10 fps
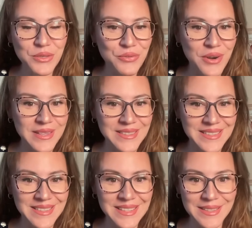
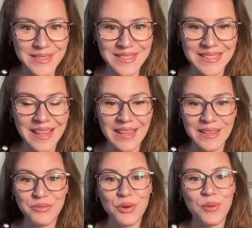friends. This is
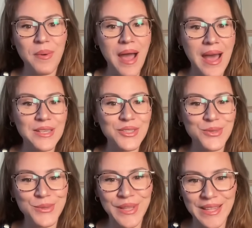Lada from
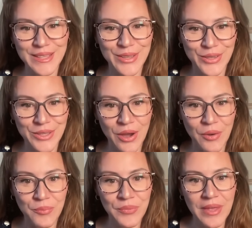
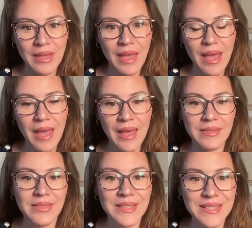astrolada.com,
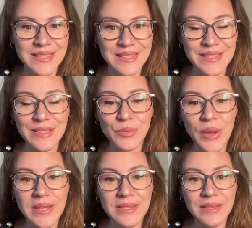and this is
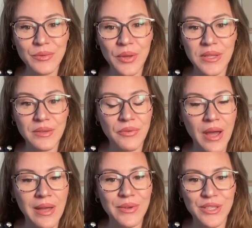
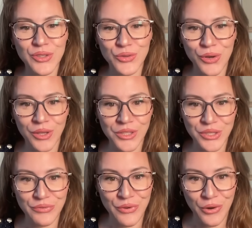2025
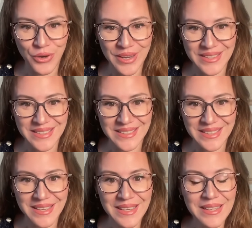astrology forecast.
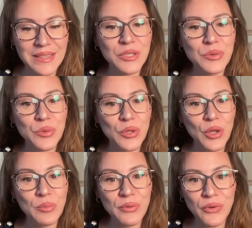This will
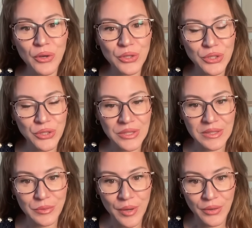not be focused on
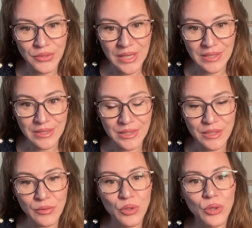the 12 signs
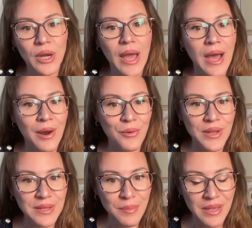individually. I
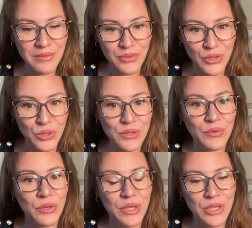already made videos
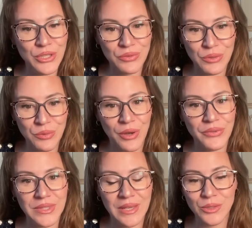for each of the
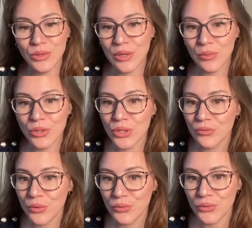12 signs. You can watch
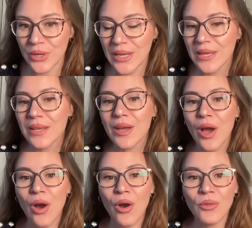them for free
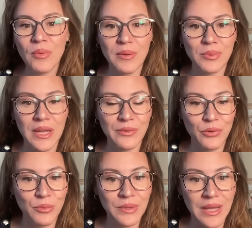on my
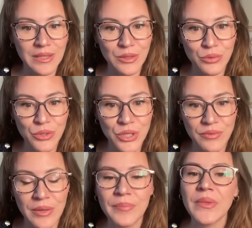platform
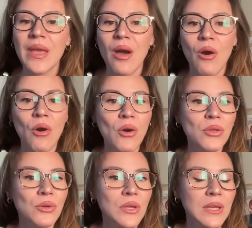ladaDuncheva,
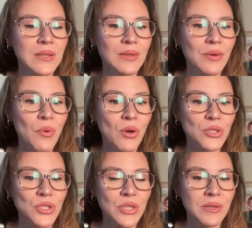or you can
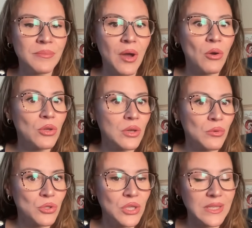watch them, or you
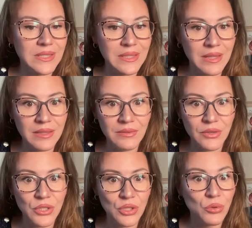can watch the extended
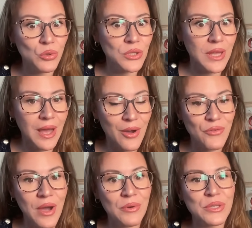version,
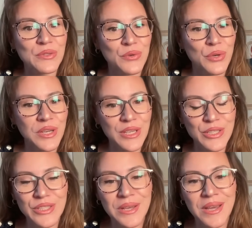2.5 hours for
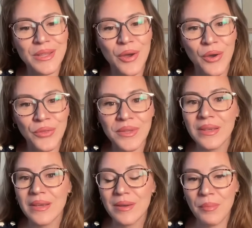each sign on
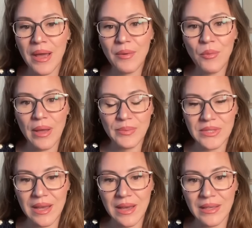my
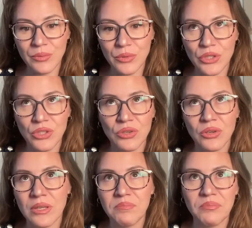website, which is
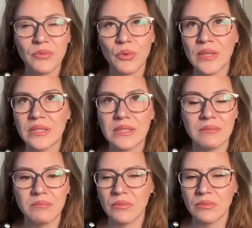only
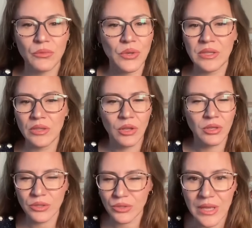$20
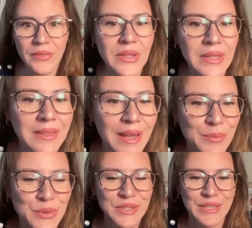or something like
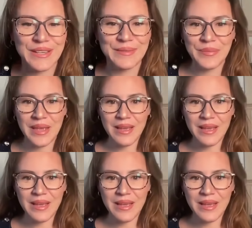that per sign.